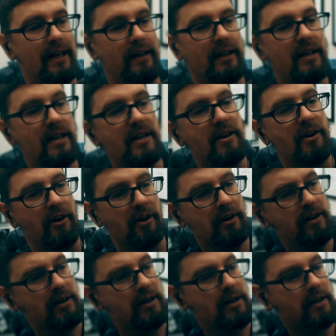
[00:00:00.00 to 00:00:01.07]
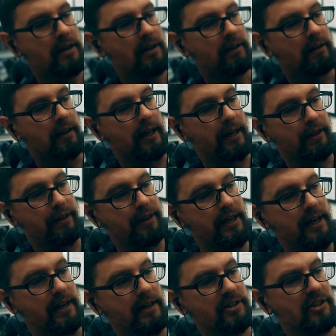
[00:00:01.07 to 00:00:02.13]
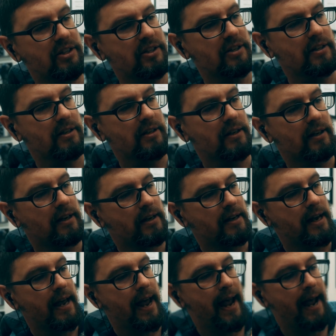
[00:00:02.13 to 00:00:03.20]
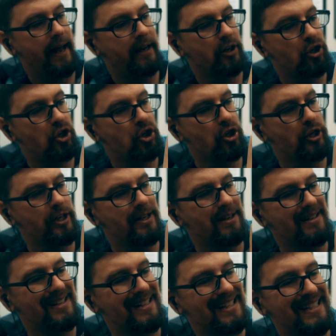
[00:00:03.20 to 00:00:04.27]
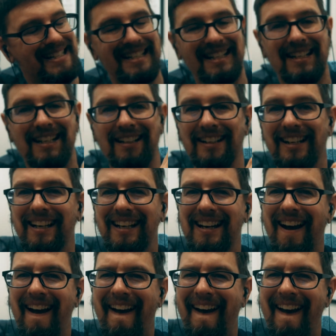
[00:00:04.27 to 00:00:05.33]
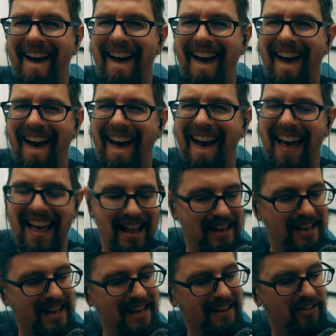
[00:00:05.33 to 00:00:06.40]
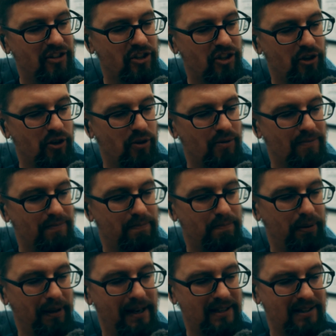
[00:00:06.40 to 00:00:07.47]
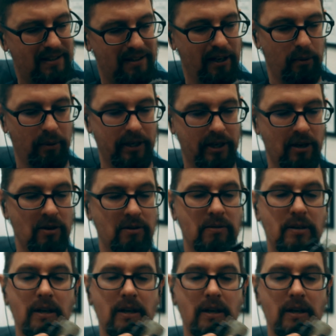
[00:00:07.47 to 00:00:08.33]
here like this, and it should click into place. There we go.